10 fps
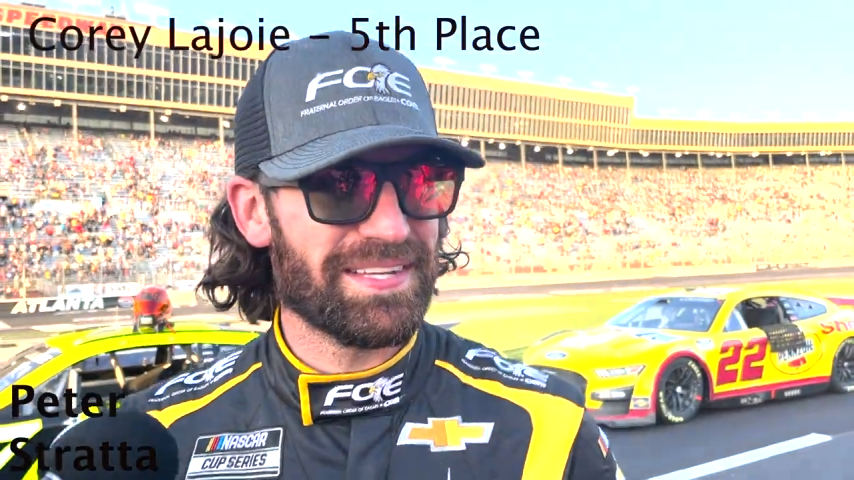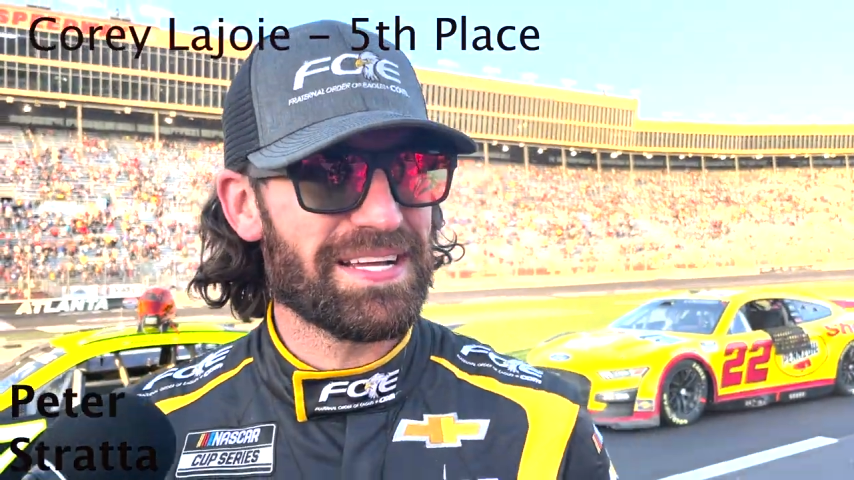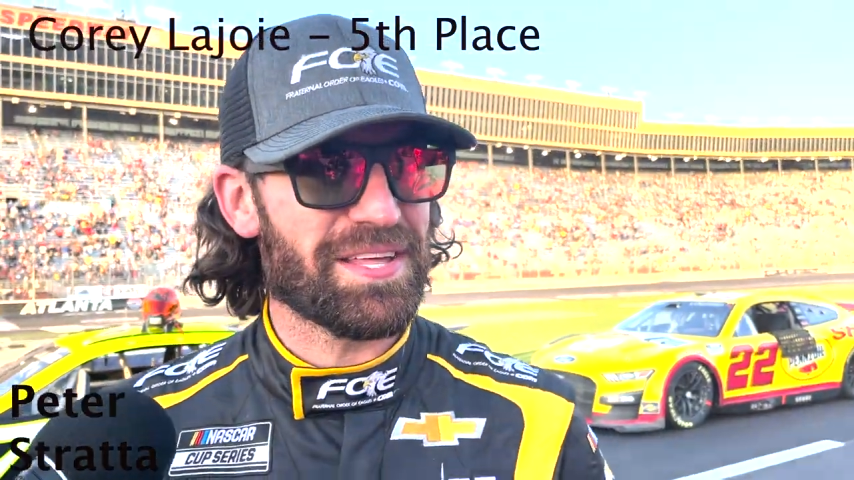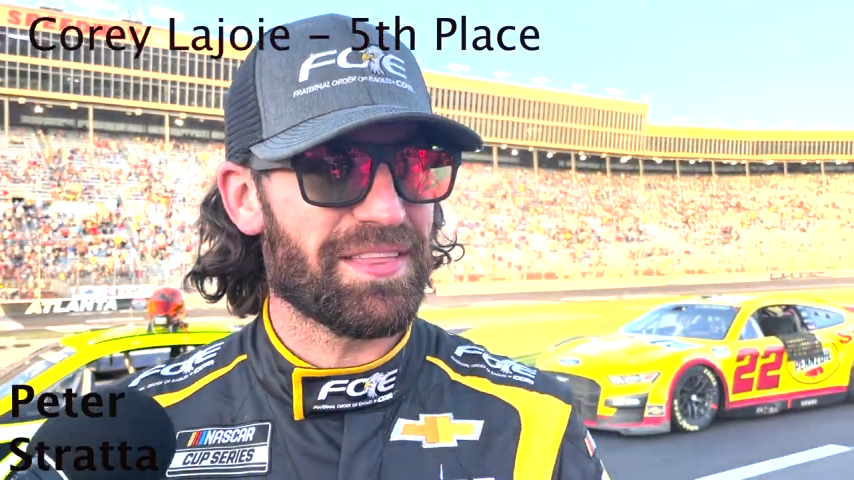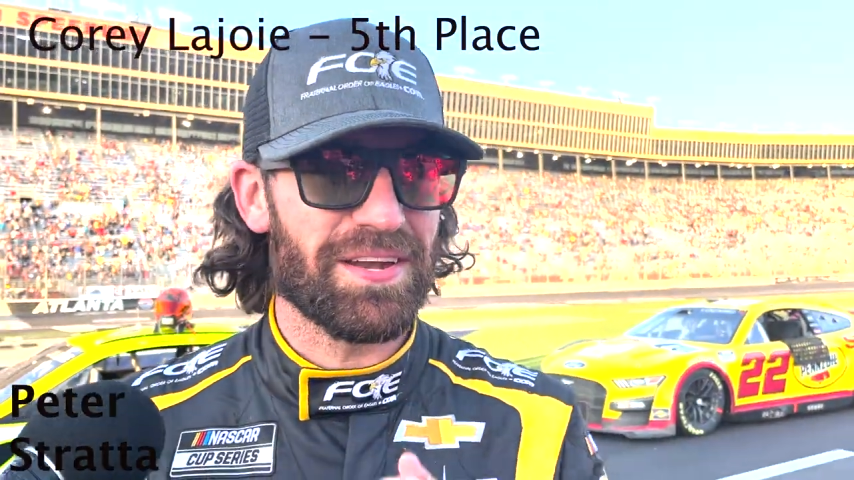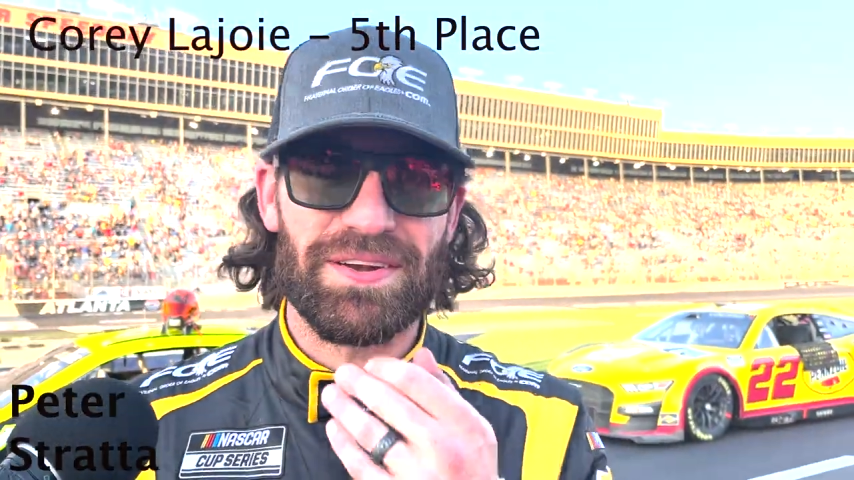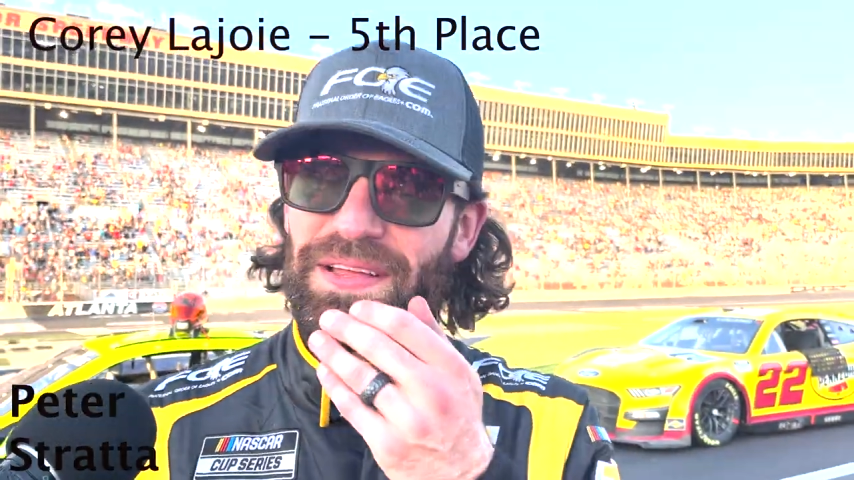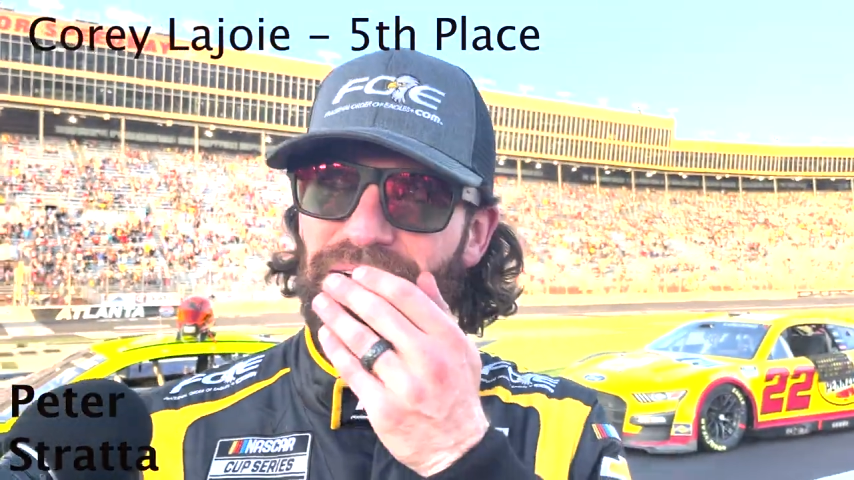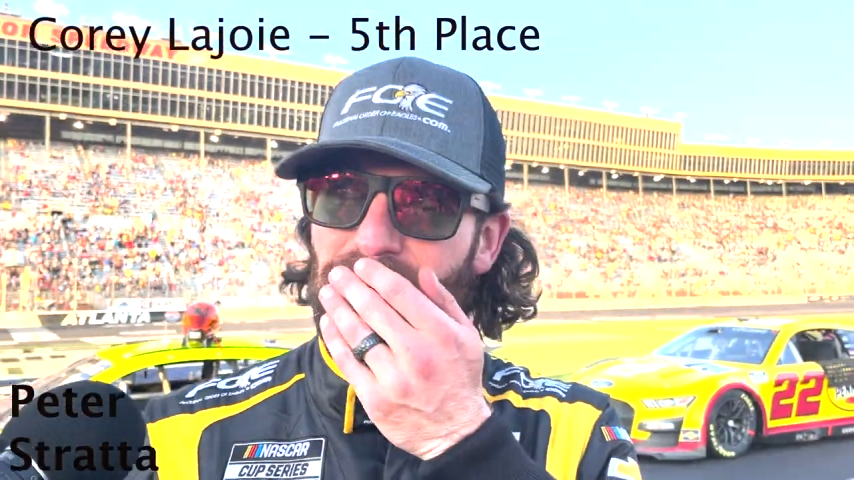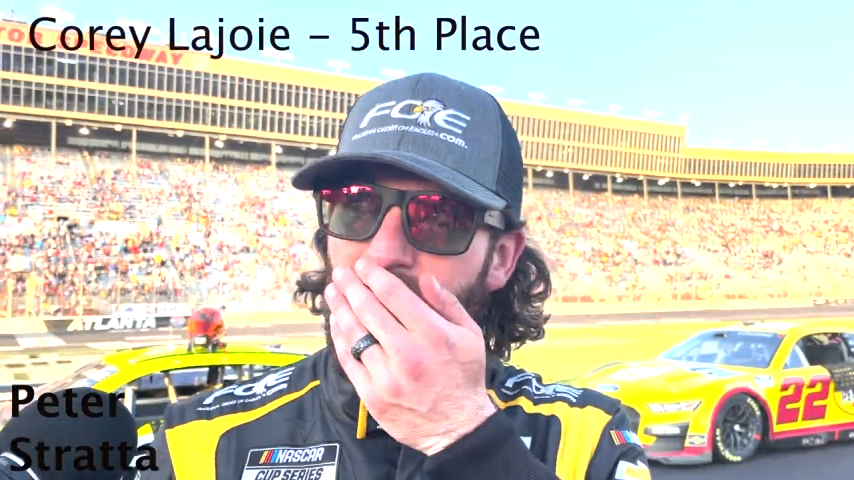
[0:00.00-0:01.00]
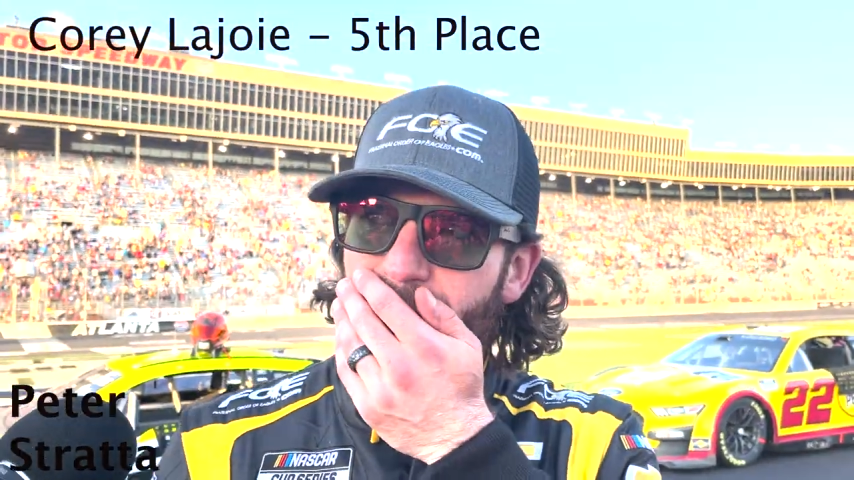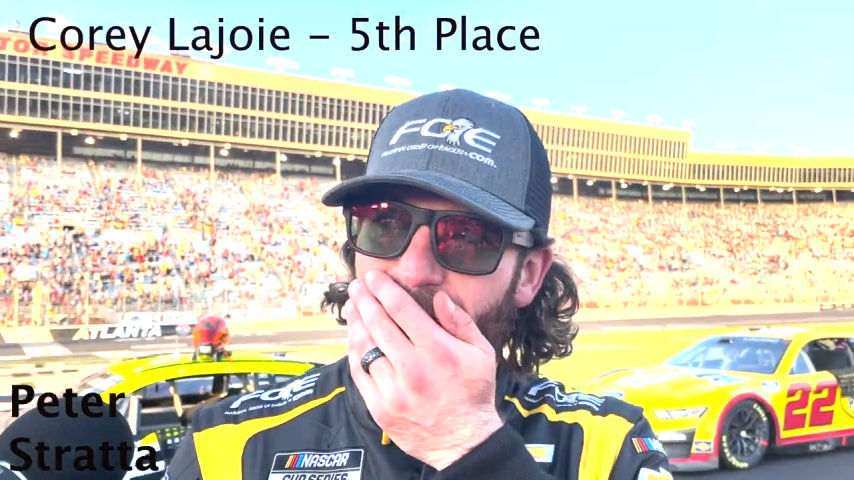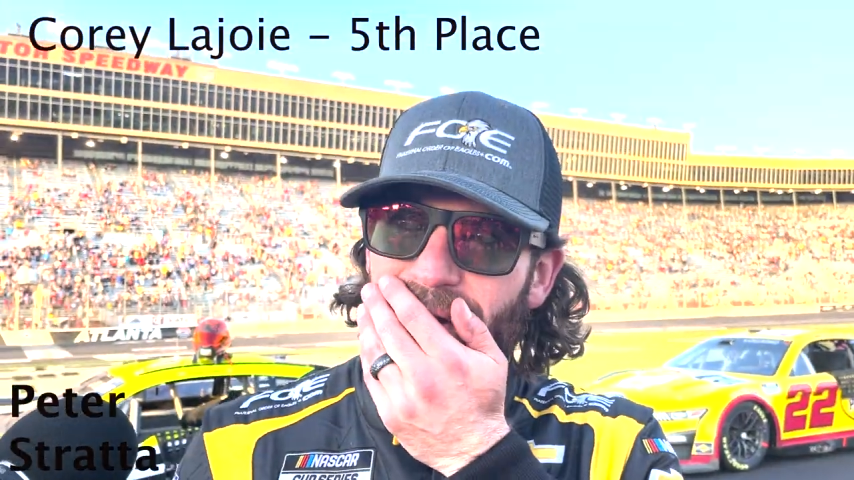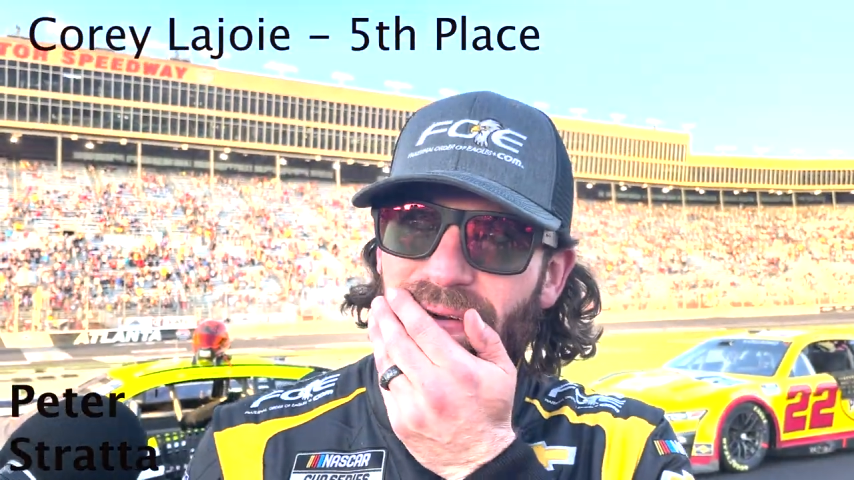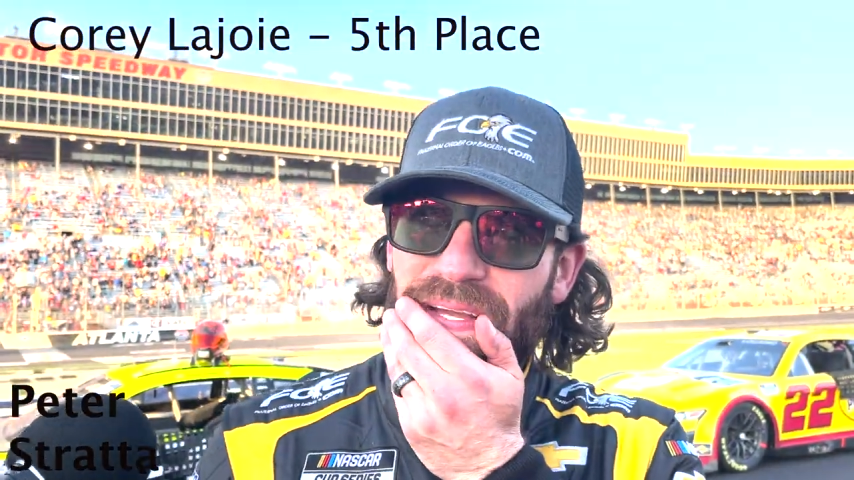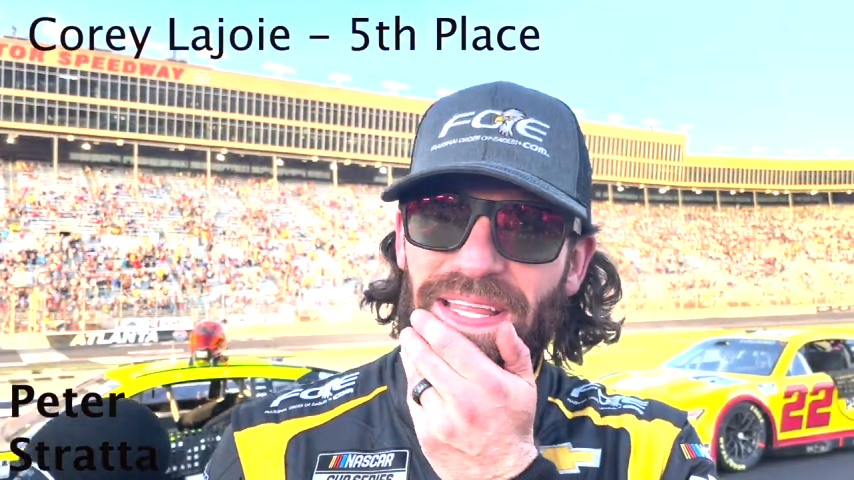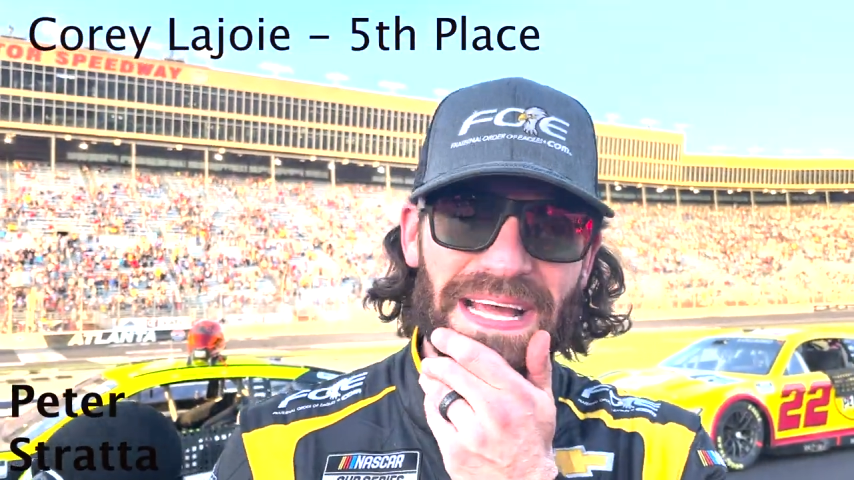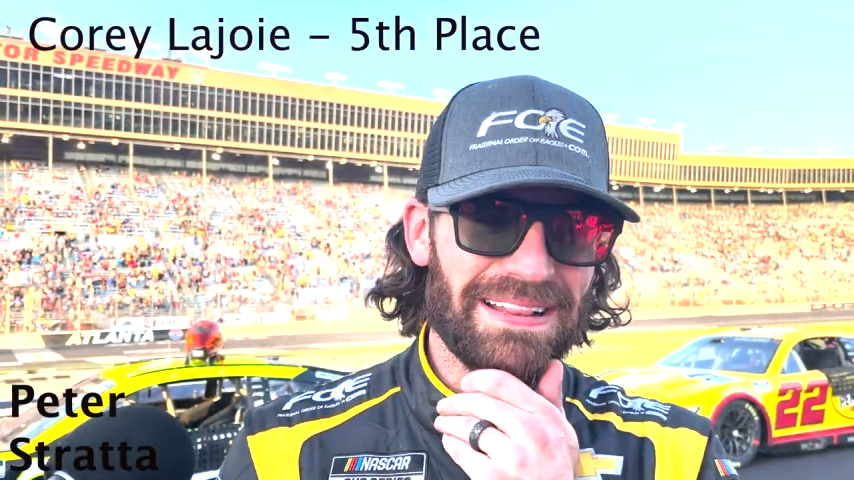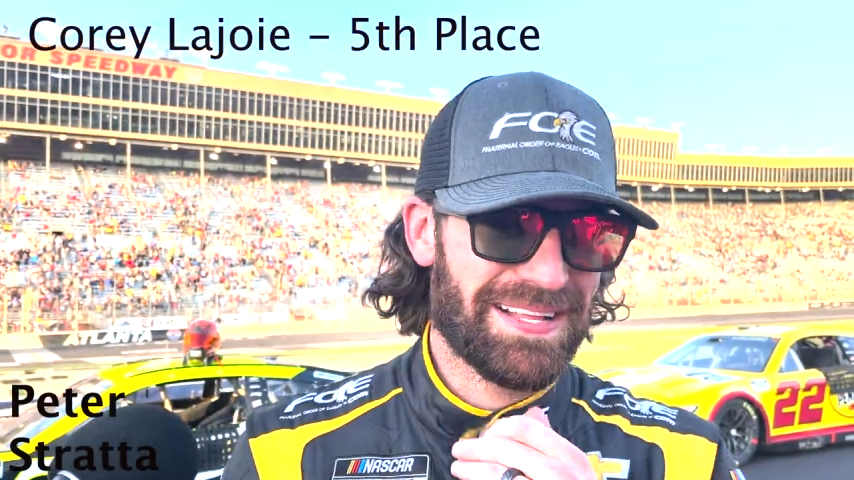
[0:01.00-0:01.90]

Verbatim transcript: Days of Thunder there uh,